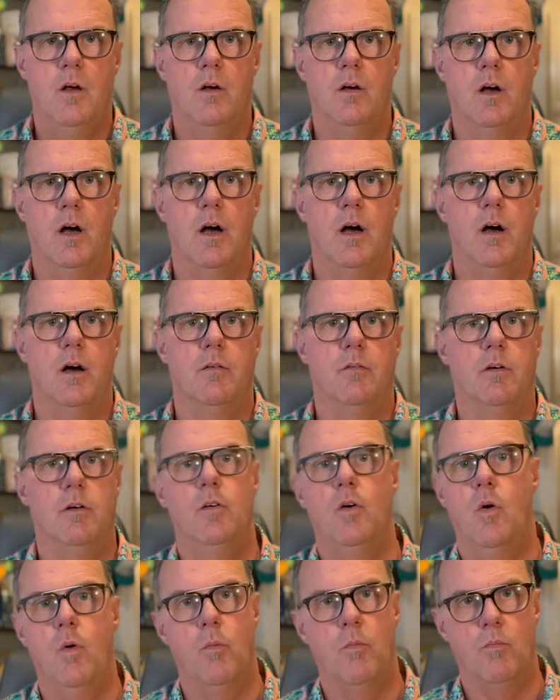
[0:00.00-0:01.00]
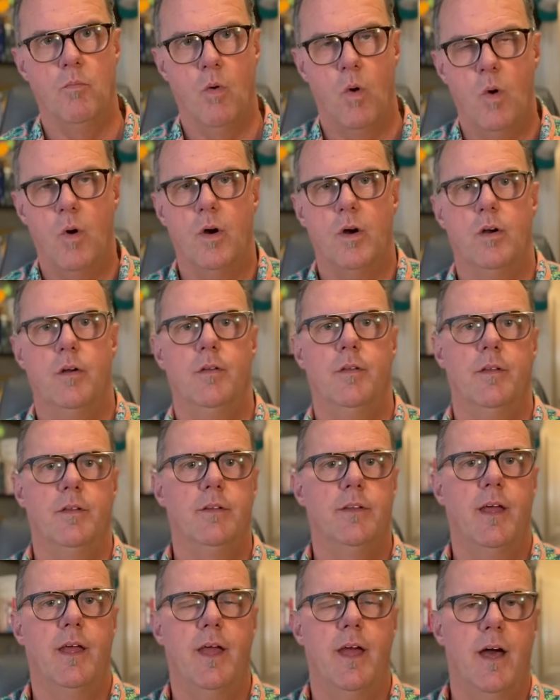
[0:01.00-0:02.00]
uh, more
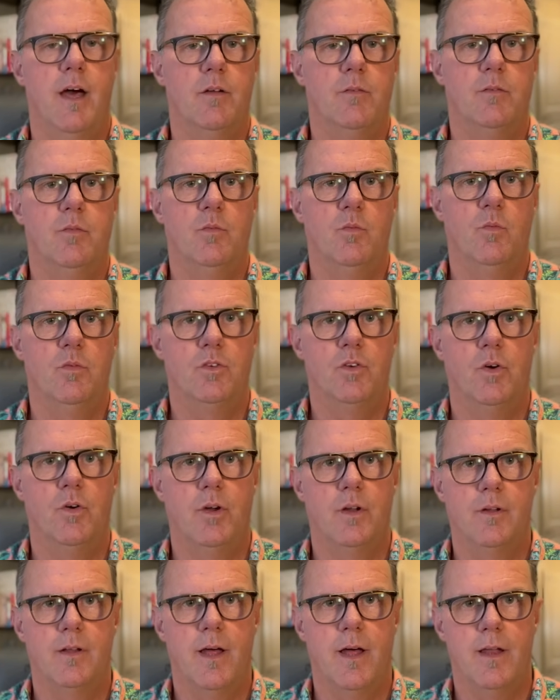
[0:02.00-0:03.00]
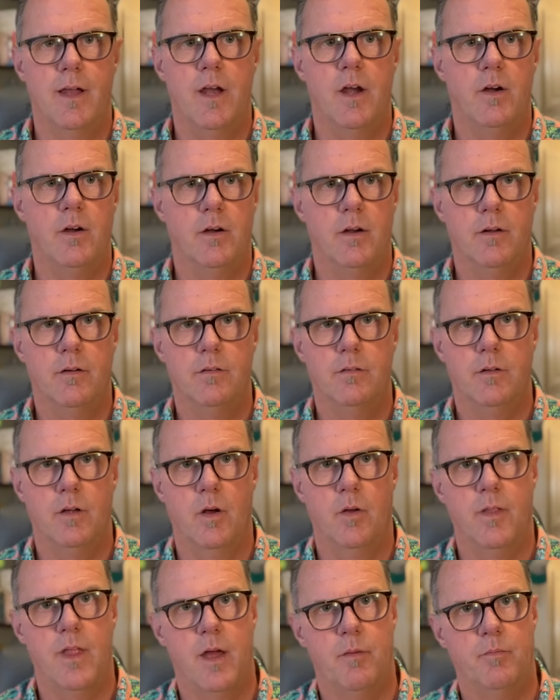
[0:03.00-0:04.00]
than they had during that era
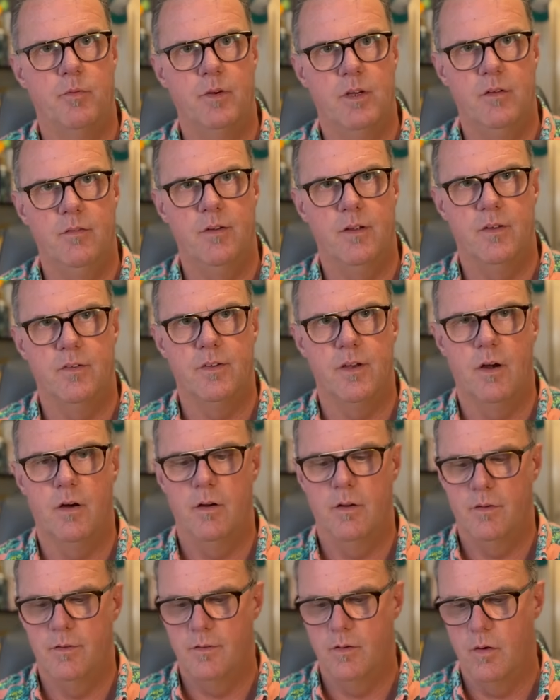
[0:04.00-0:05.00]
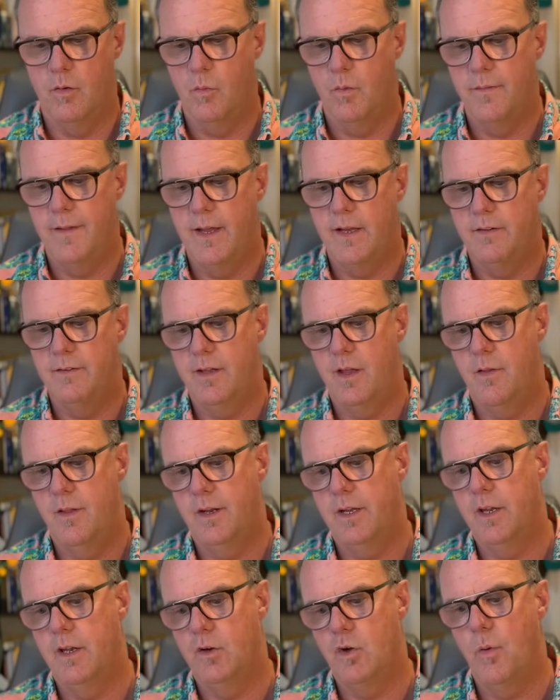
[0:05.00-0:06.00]
of uh, that previous era. So when they say they're
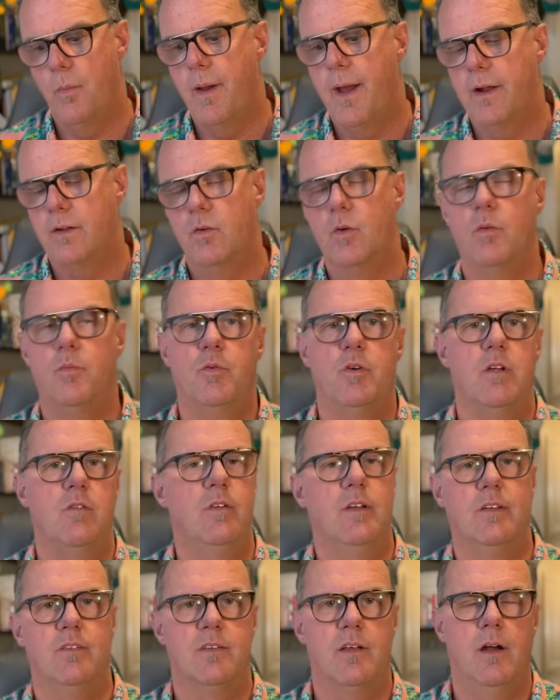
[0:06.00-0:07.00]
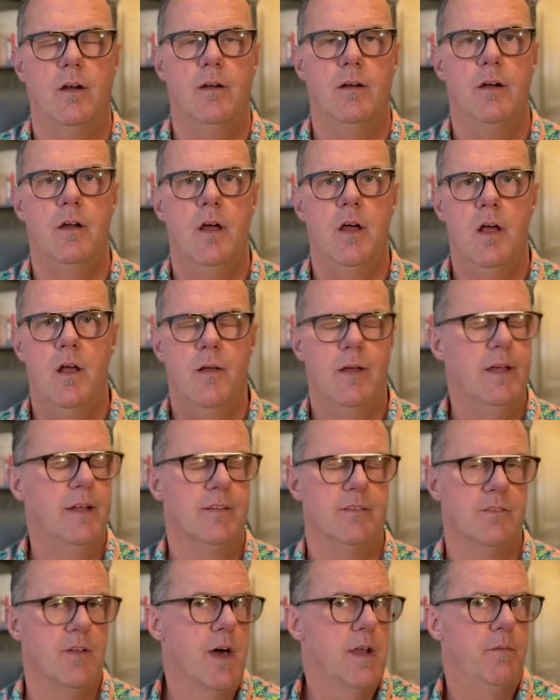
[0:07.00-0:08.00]
going to go back to a previous era,
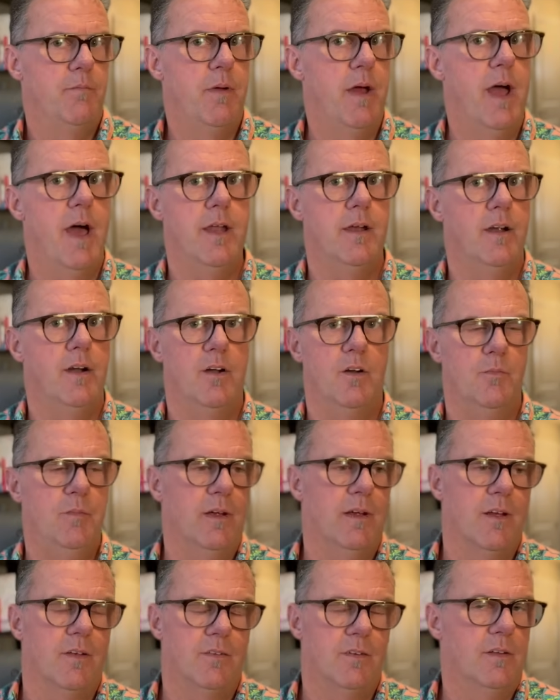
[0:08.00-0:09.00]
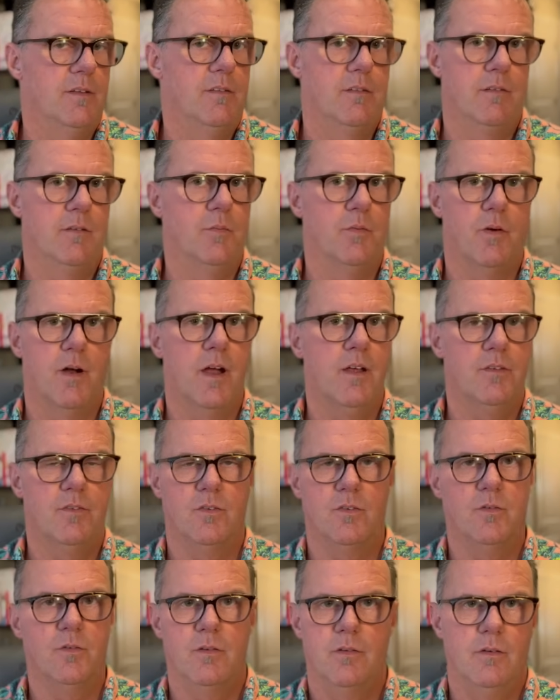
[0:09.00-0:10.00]
it's not a bad era because it, the price
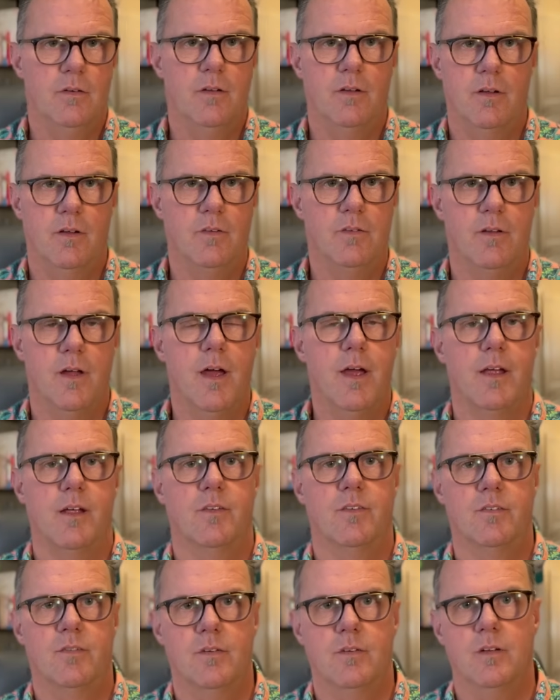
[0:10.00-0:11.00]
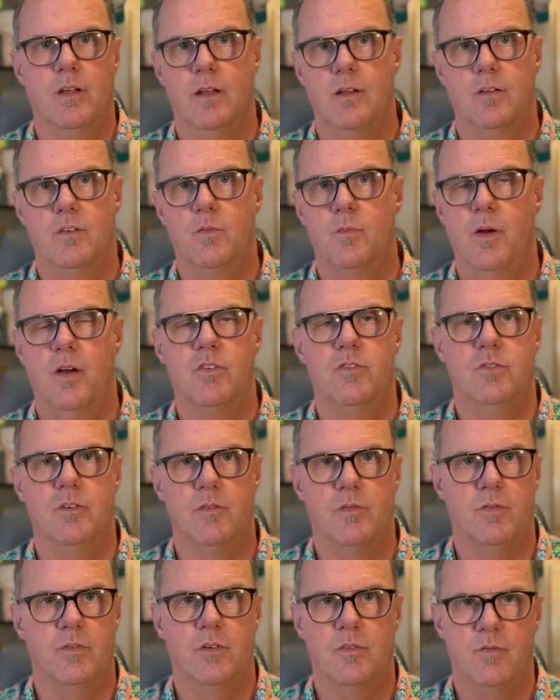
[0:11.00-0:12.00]
is is nice, especially
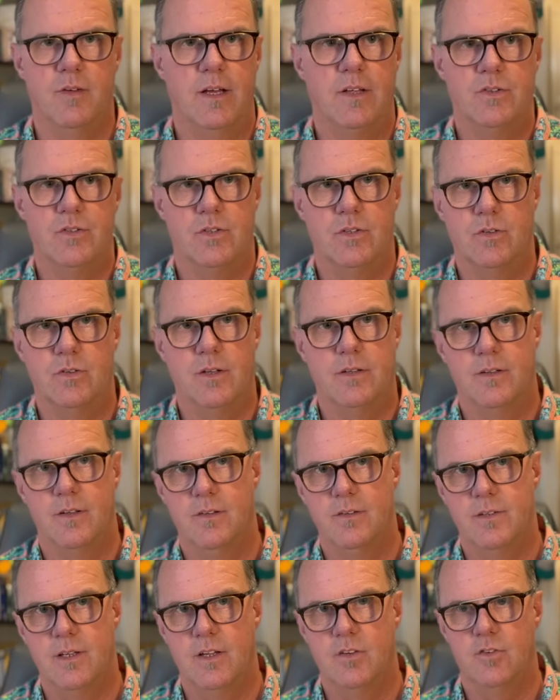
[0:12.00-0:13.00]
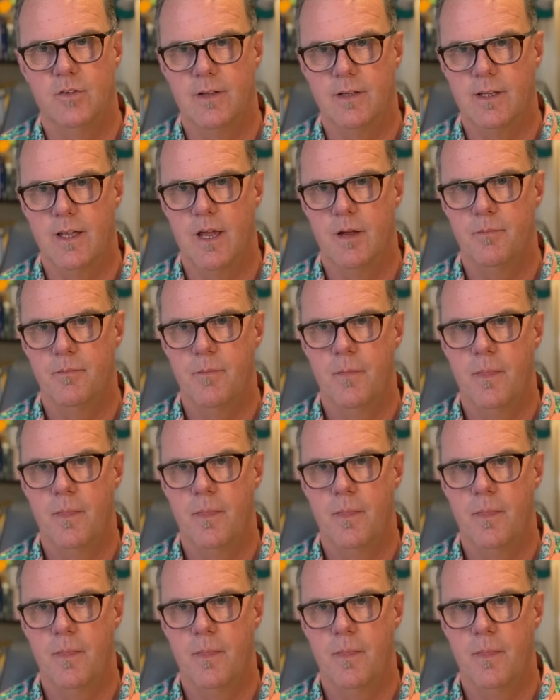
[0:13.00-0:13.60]
for investors at this stage of the game.